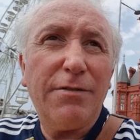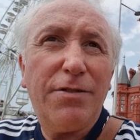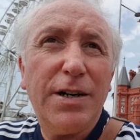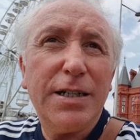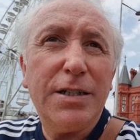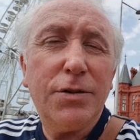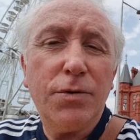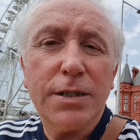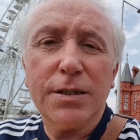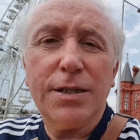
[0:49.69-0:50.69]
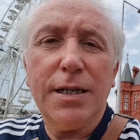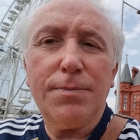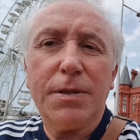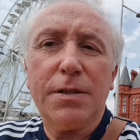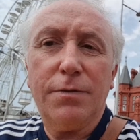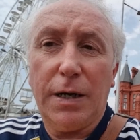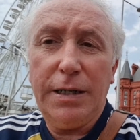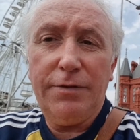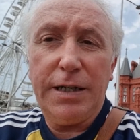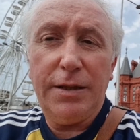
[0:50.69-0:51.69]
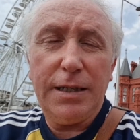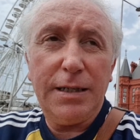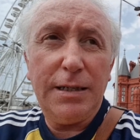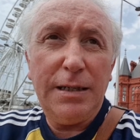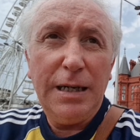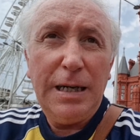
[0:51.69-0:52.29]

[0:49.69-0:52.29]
phrase risk assessment, even in the